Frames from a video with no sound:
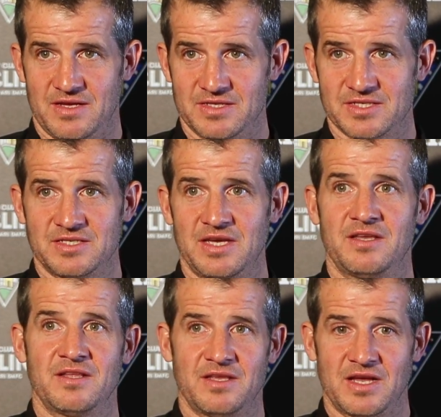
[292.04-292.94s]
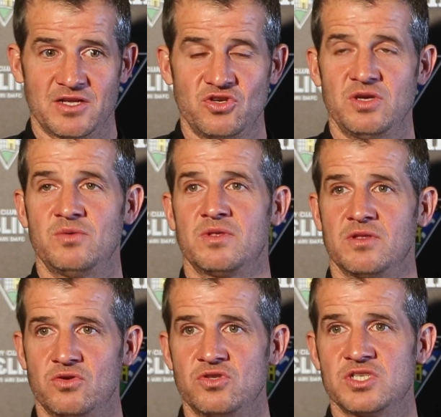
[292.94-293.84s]
As I say, I knew
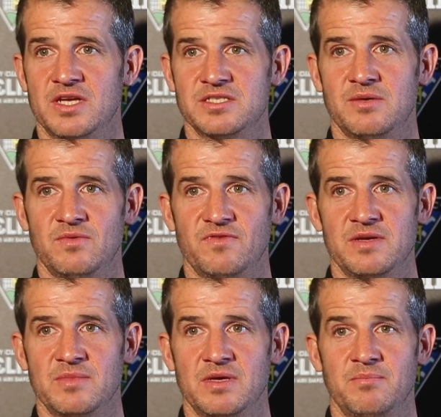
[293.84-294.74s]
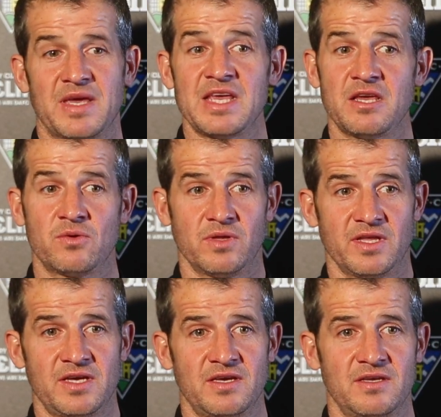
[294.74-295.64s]
good chance that he would find me. But
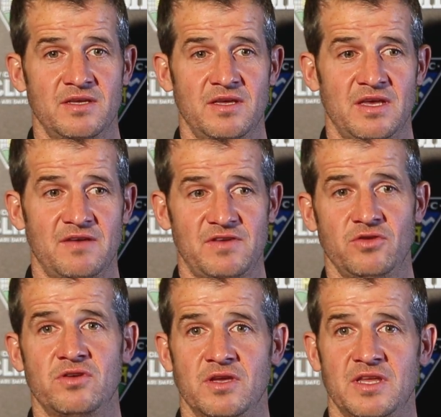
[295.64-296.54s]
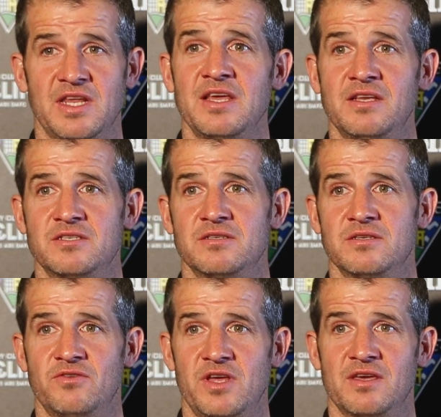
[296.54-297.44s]
equally, if you look at Craig's
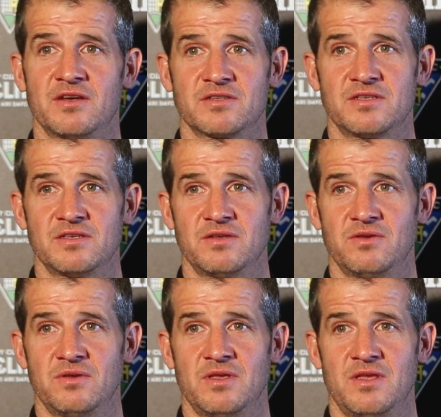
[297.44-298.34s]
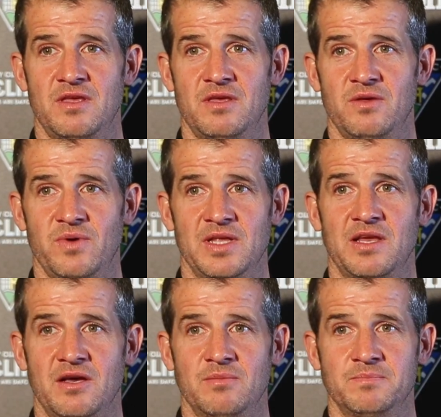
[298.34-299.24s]
record when he
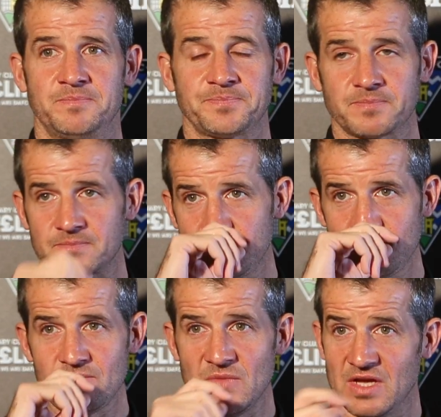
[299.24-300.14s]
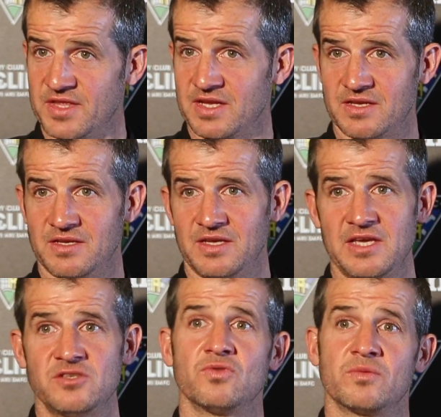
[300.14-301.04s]
come I think
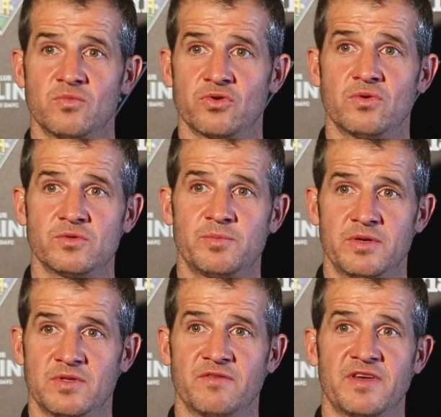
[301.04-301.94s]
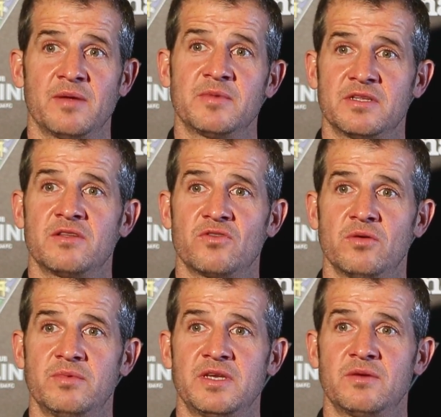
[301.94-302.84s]
he scored more goals playing with Dunfermline in the
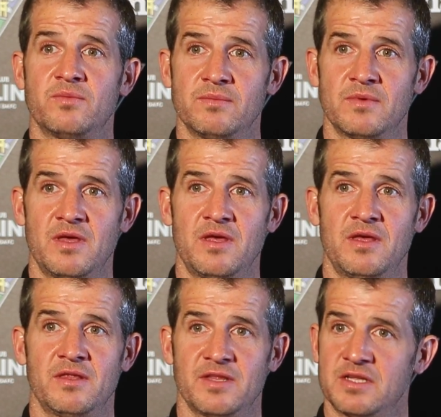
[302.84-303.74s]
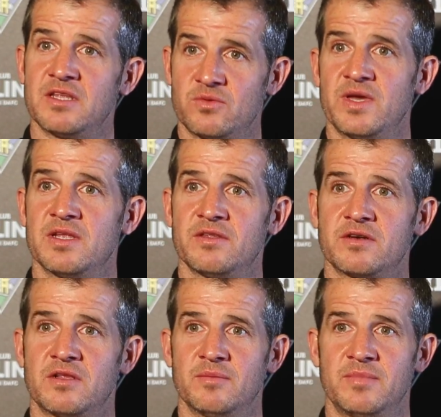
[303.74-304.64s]
top league than he did with any
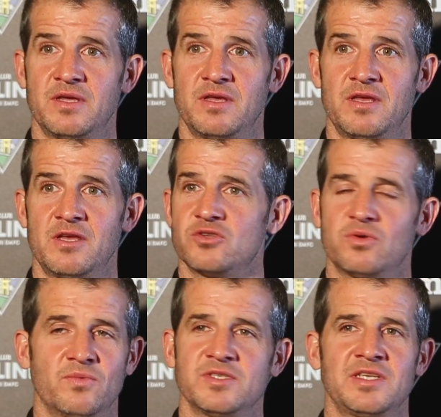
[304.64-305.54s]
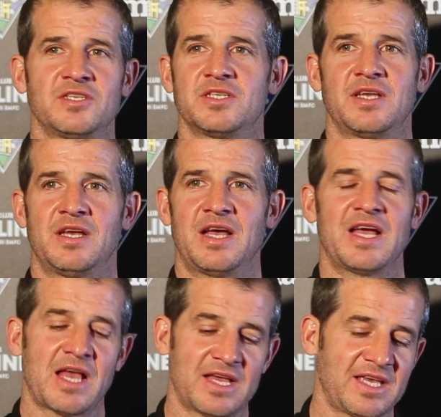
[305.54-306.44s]
club. So it wasn't just,
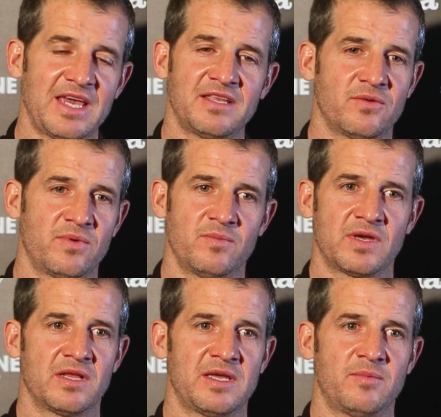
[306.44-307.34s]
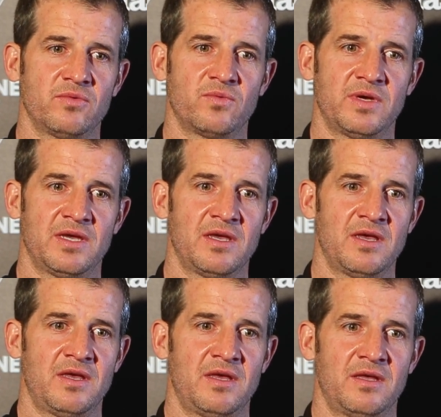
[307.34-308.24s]
I hate it when we get labelled with
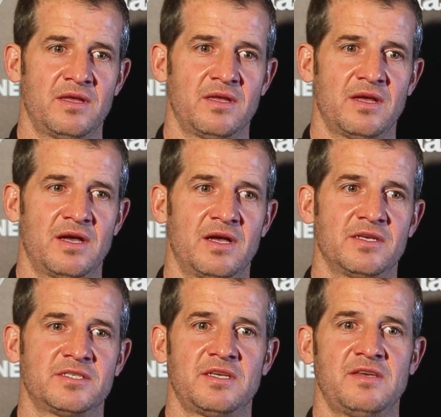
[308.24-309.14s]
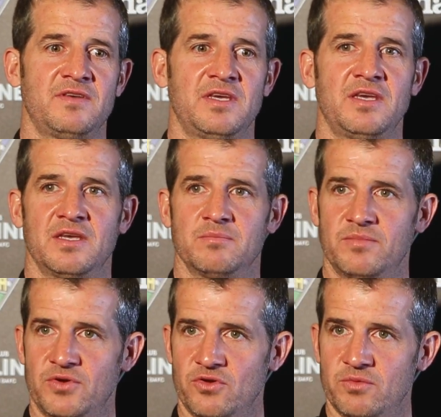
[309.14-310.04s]
Stevie
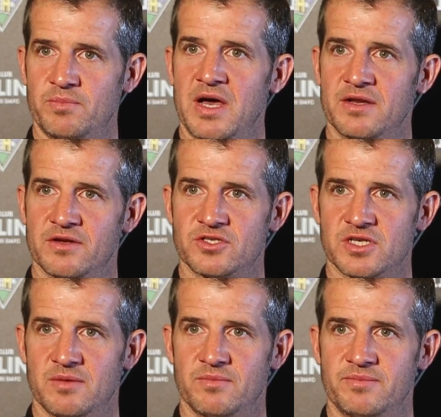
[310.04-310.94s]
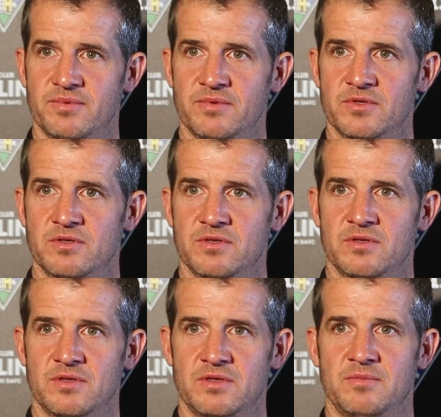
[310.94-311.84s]
and Brew partnership.
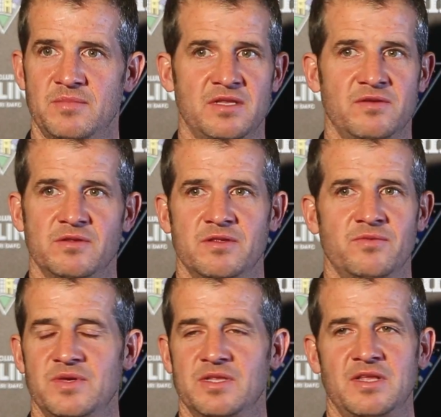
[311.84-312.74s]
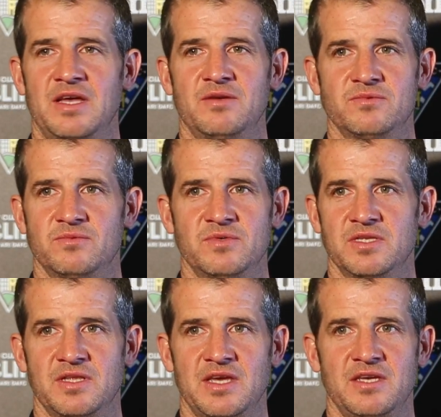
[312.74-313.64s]
Made it, when that
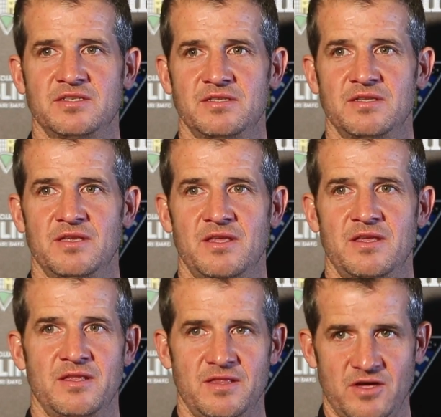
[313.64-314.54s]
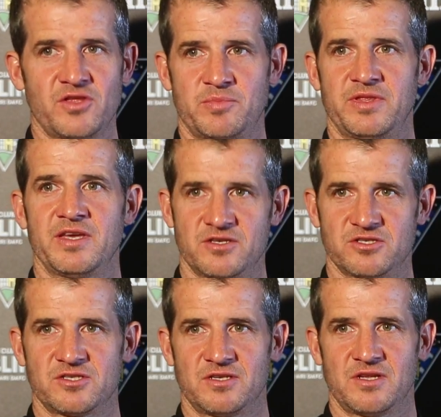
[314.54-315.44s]
wasn't the case. The other
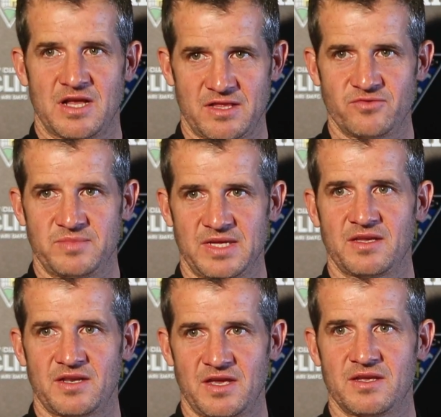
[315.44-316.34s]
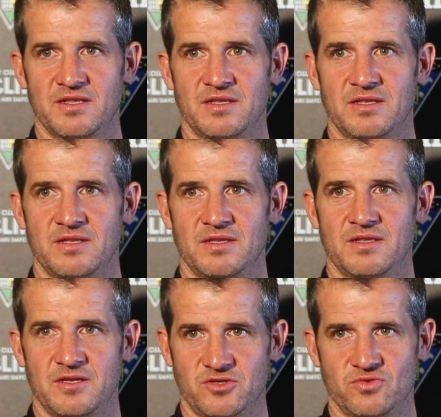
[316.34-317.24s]
players allowed me and Craig
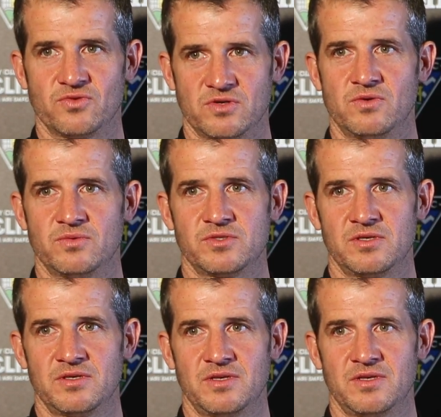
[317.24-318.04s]
to score goals.